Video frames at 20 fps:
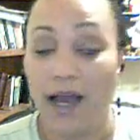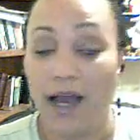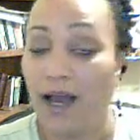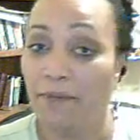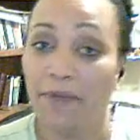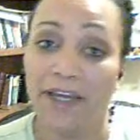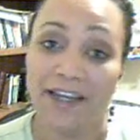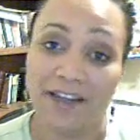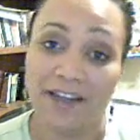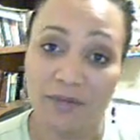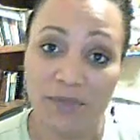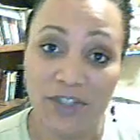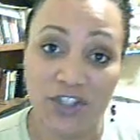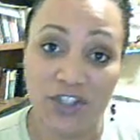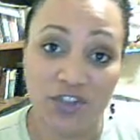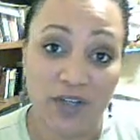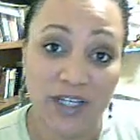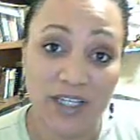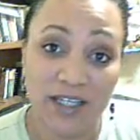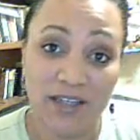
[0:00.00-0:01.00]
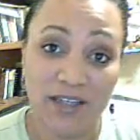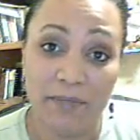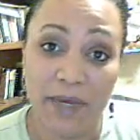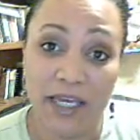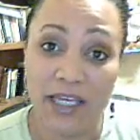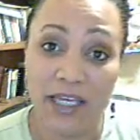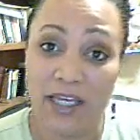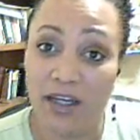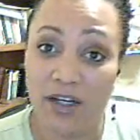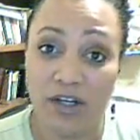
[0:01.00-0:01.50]
I'm not going to be straightening
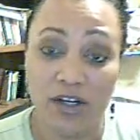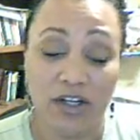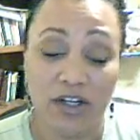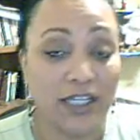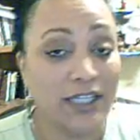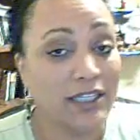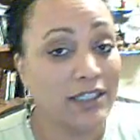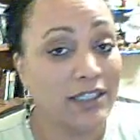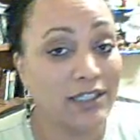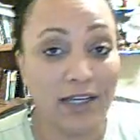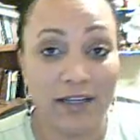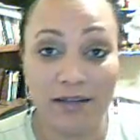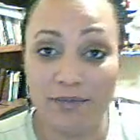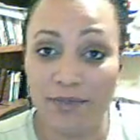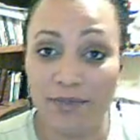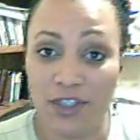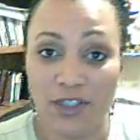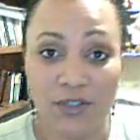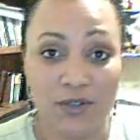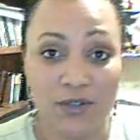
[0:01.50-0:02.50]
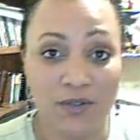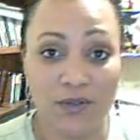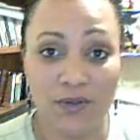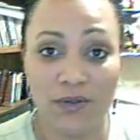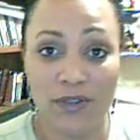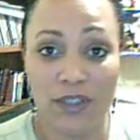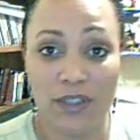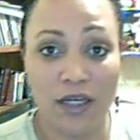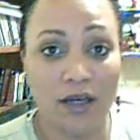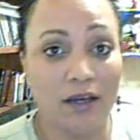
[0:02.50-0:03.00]
my hair anytime
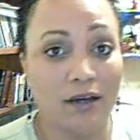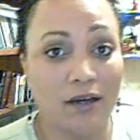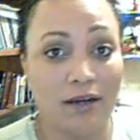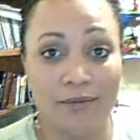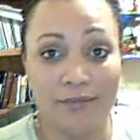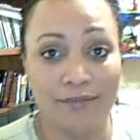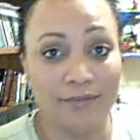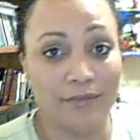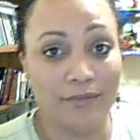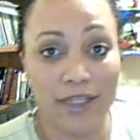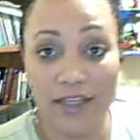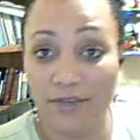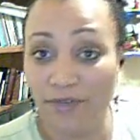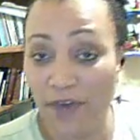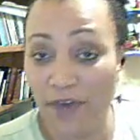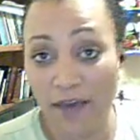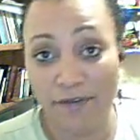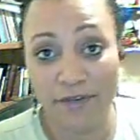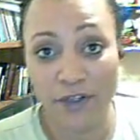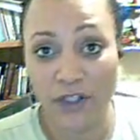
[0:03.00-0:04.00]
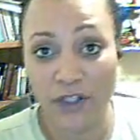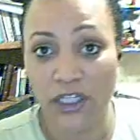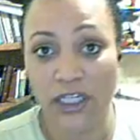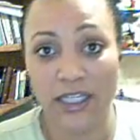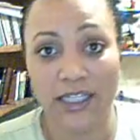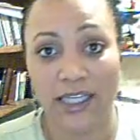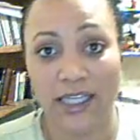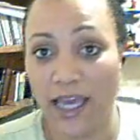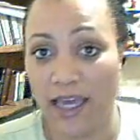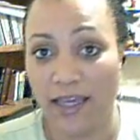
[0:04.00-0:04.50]
soon, if ever
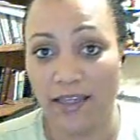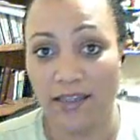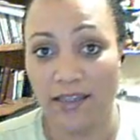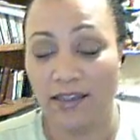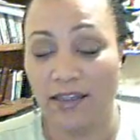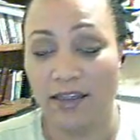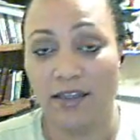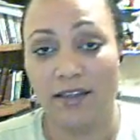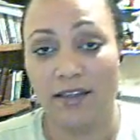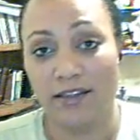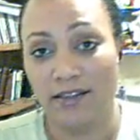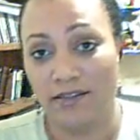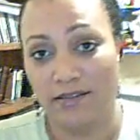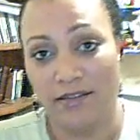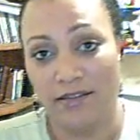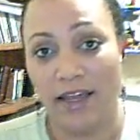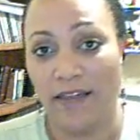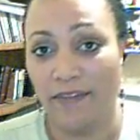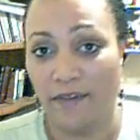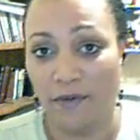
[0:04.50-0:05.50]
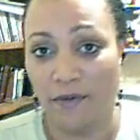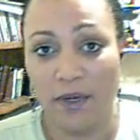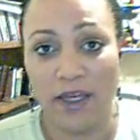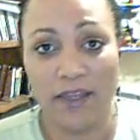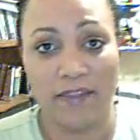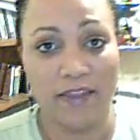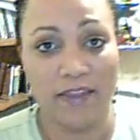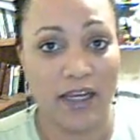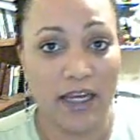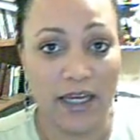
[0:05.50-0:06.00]
again, at least not in the way
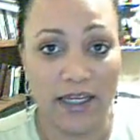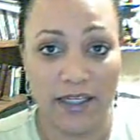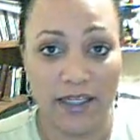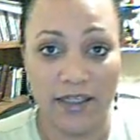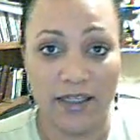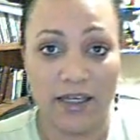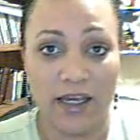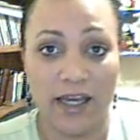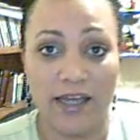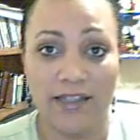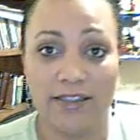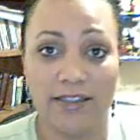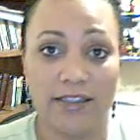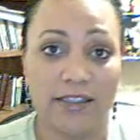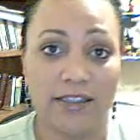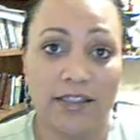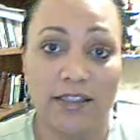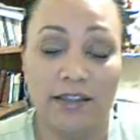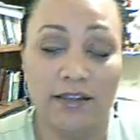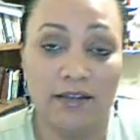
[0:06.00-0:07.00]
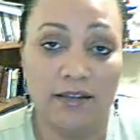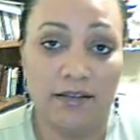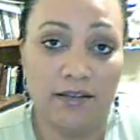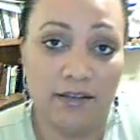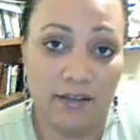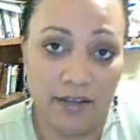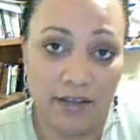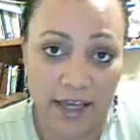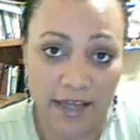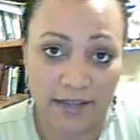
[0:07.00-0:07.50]
that I did it
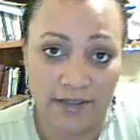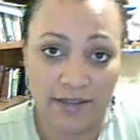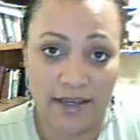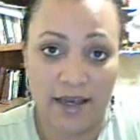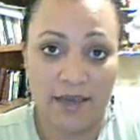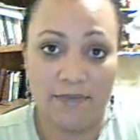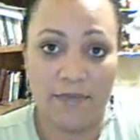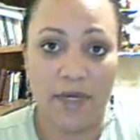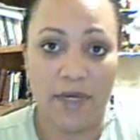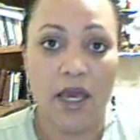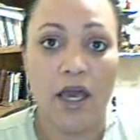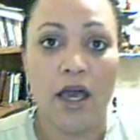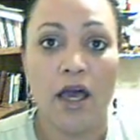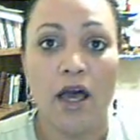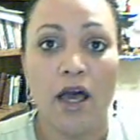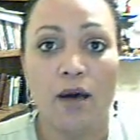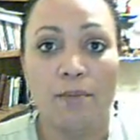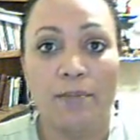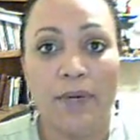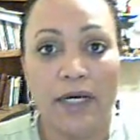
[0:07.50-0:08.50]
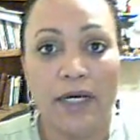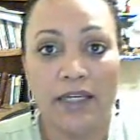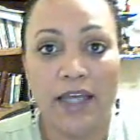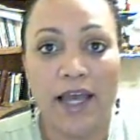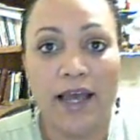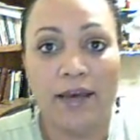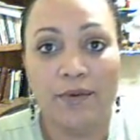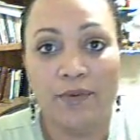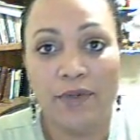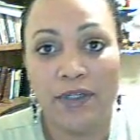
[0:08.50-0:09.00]
the last time, but
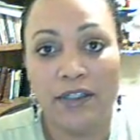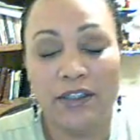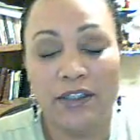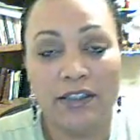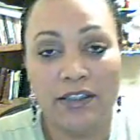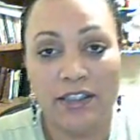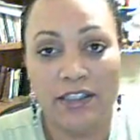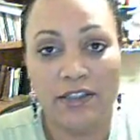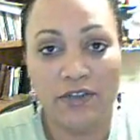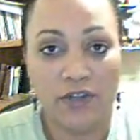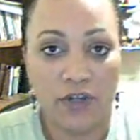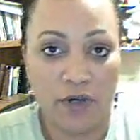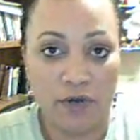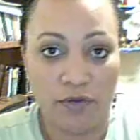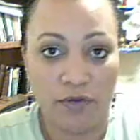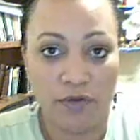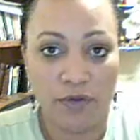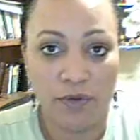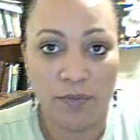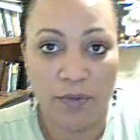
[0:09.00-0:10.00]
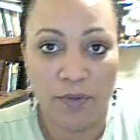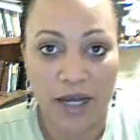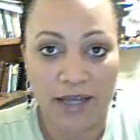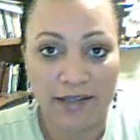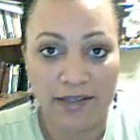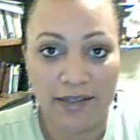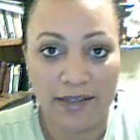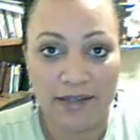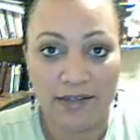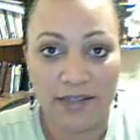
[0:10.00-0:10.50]
I will at least go through the
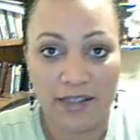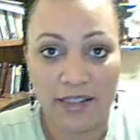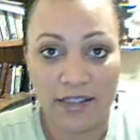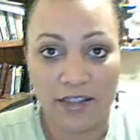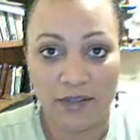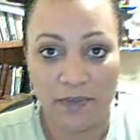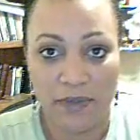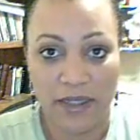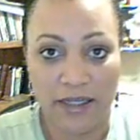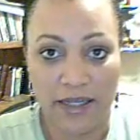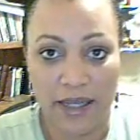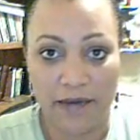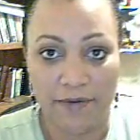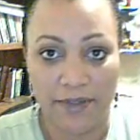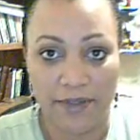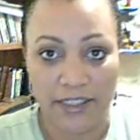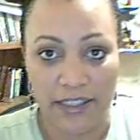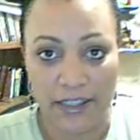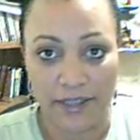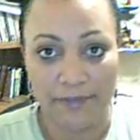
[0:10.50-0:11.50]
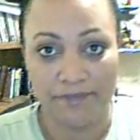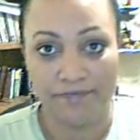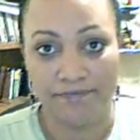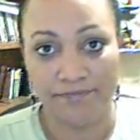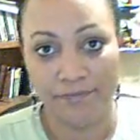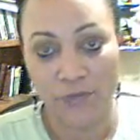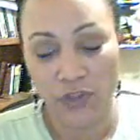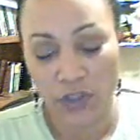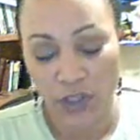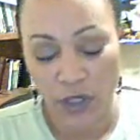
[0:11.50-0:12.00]
process and explain how I did it.
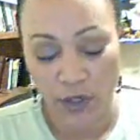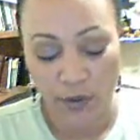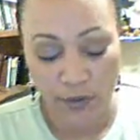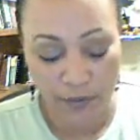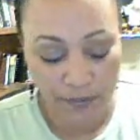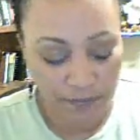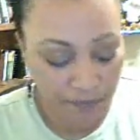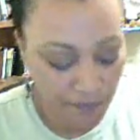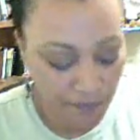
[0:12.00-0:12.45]
So